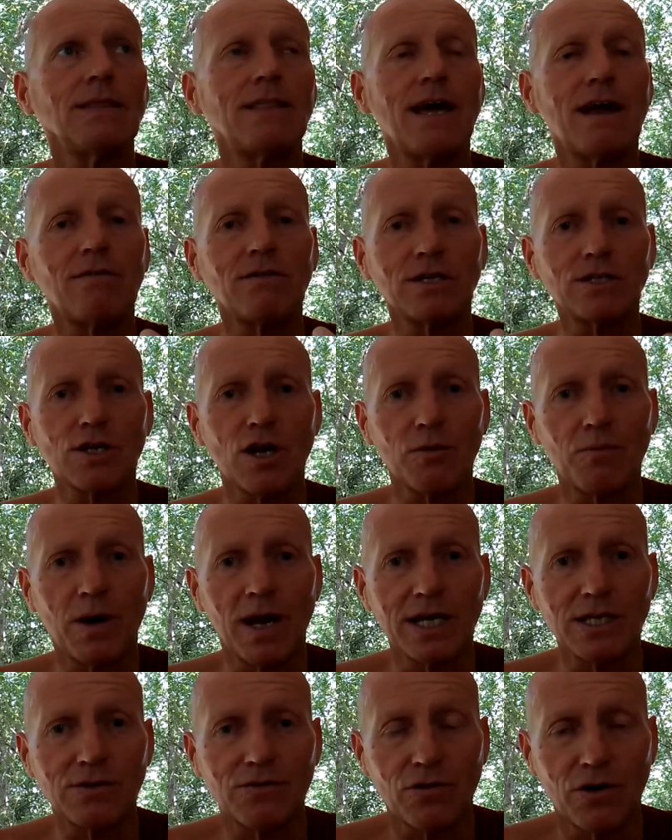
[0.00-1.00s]
there is no
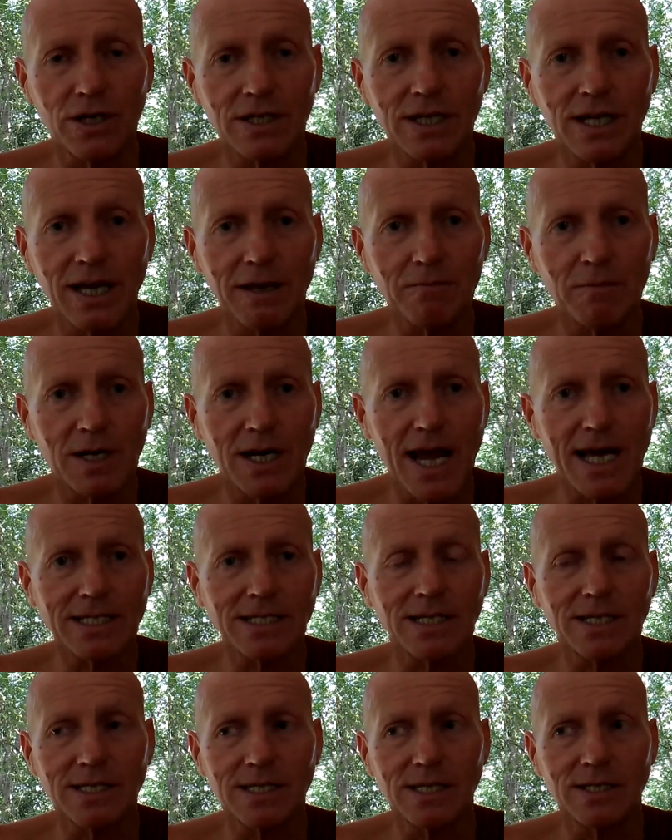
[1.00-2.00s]
place for it in
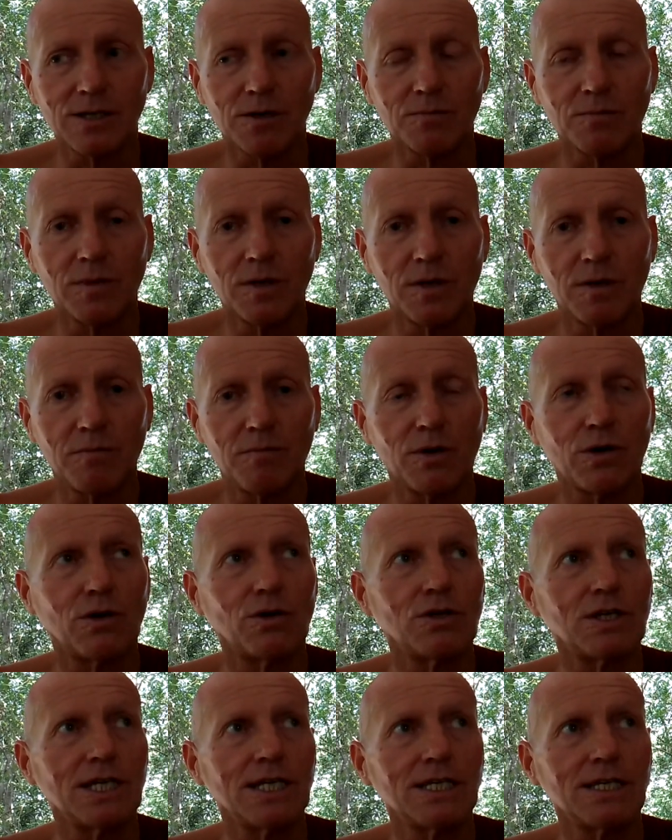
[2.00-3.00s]
monasticism
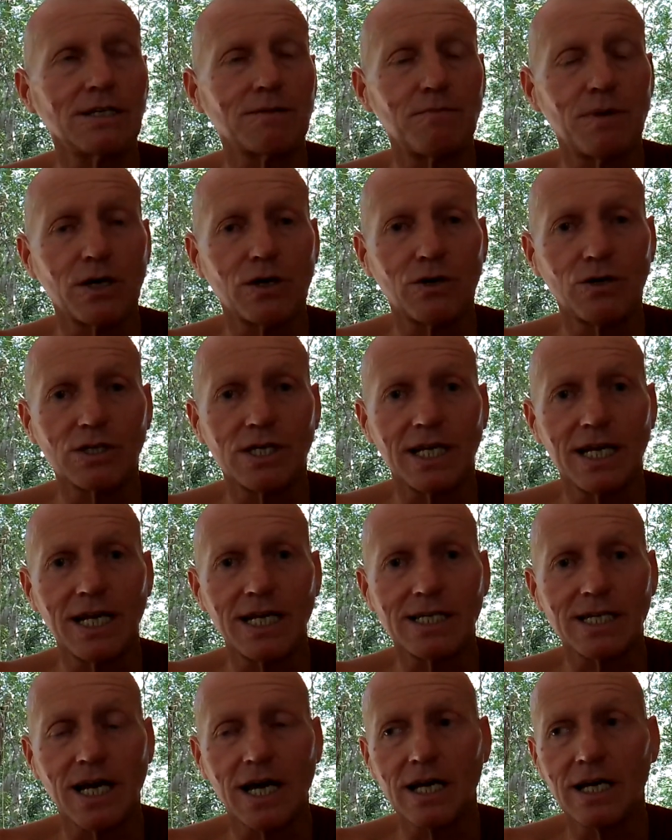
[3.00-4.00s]
because it
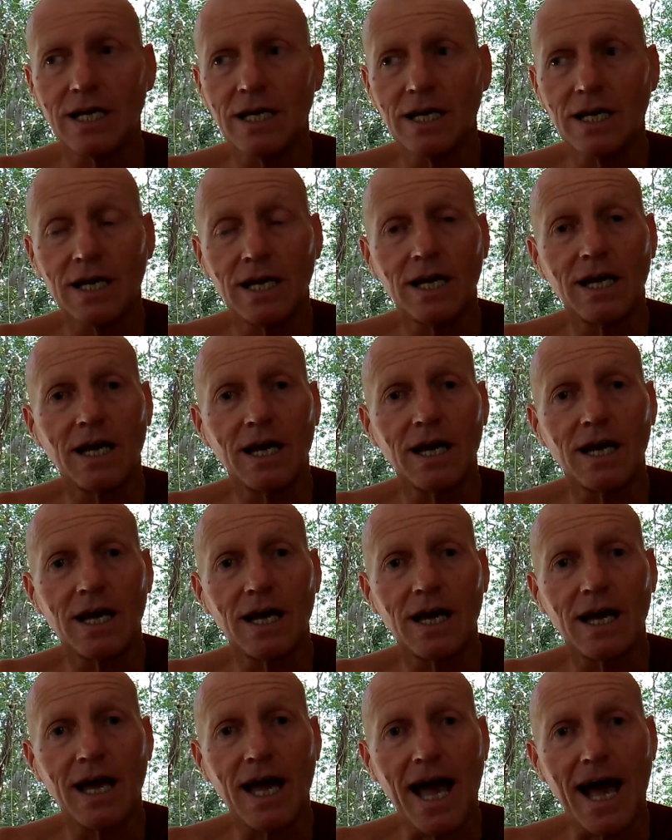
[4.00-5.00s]
is an
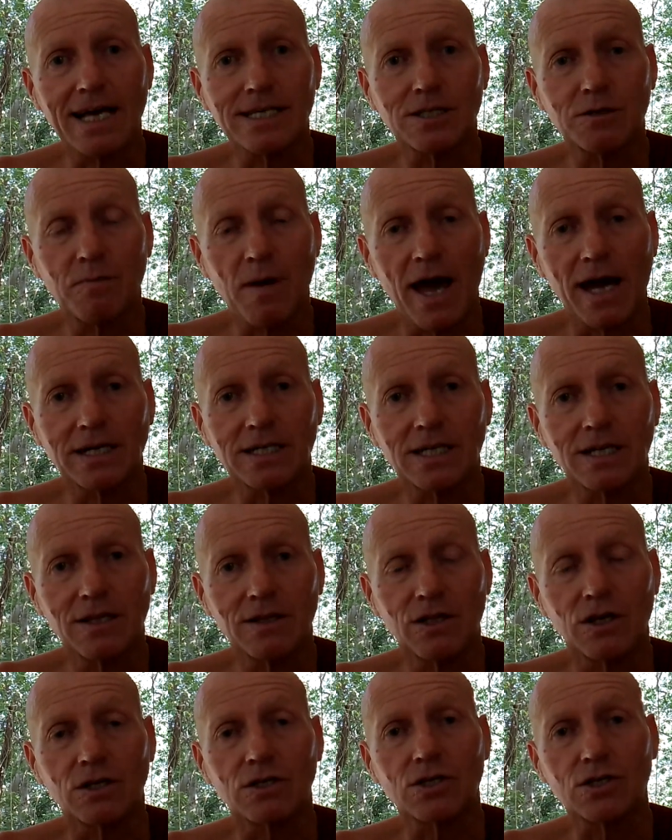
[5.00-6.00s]
aspect
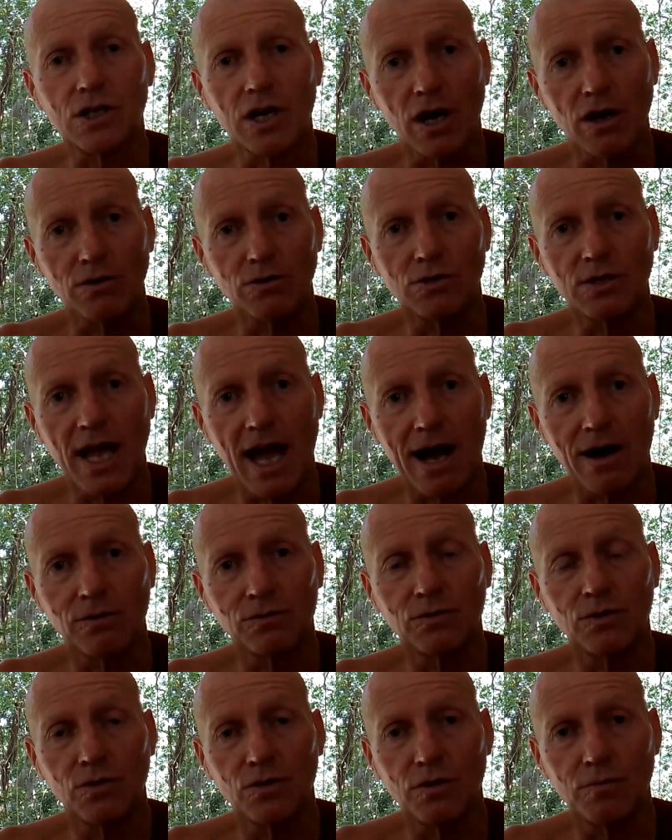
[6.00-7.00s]
that slows
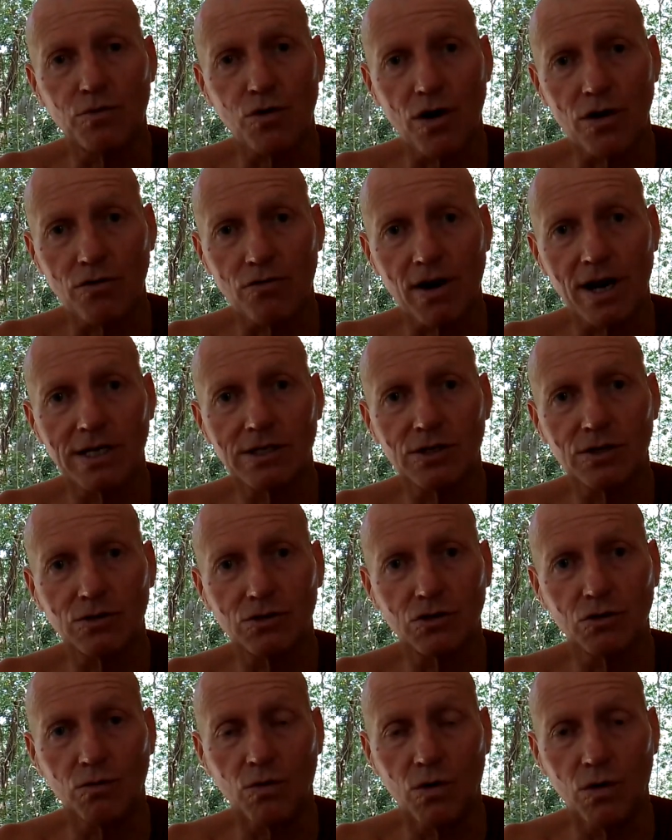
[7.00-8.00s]
down the
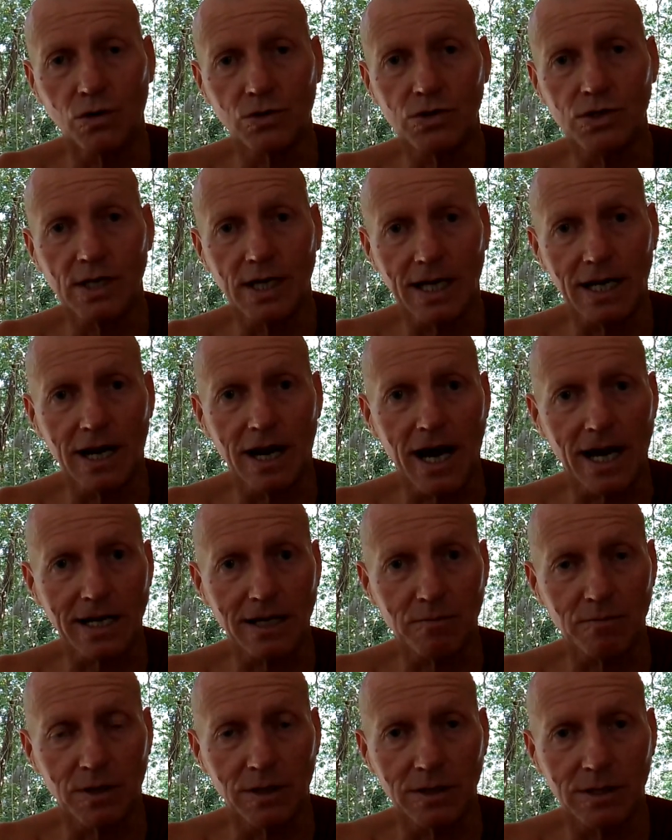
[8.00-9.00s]
progress towards
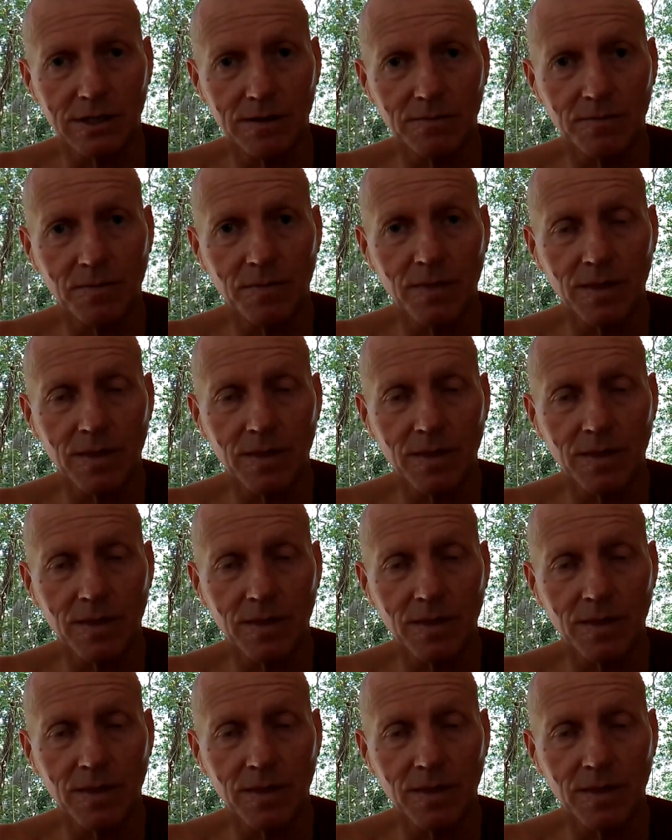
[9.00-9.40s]
enlightenment.